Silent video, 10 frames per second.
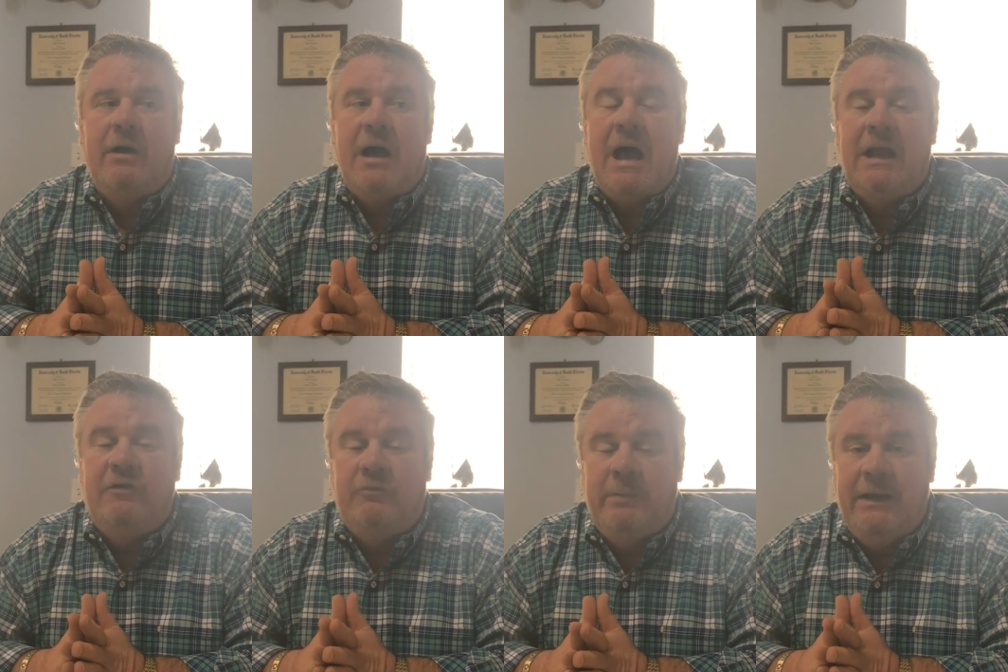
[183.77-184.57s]

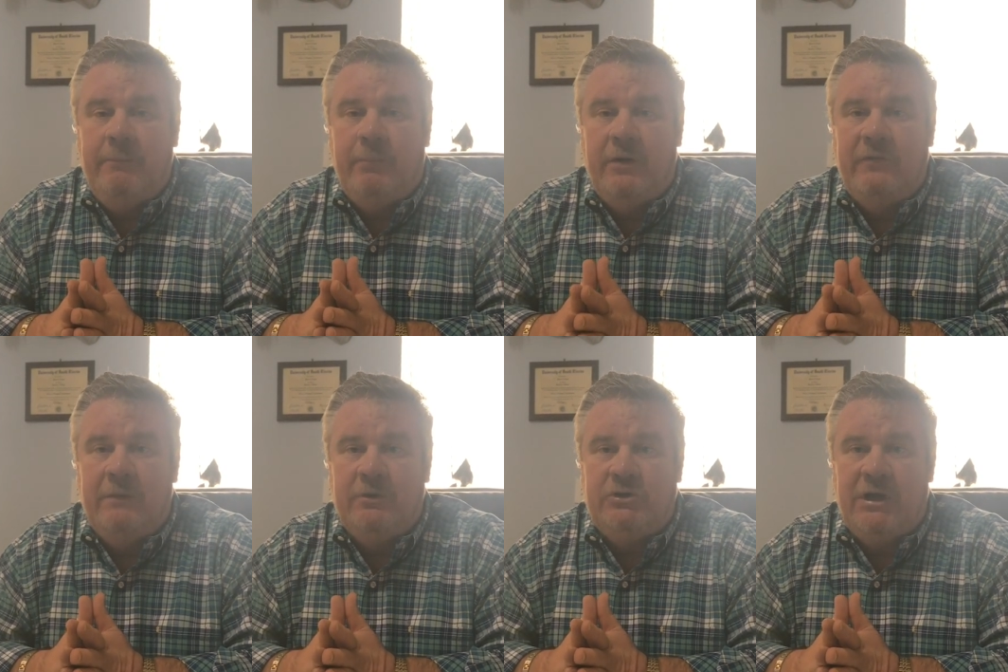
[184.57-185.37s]
high-speed
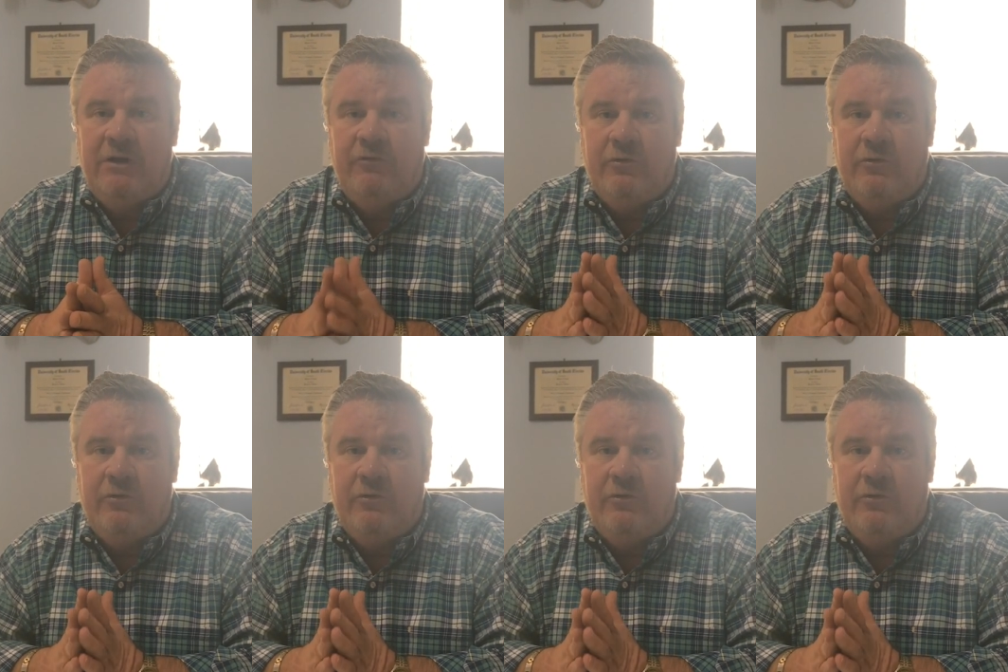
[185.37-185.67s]
printing machines.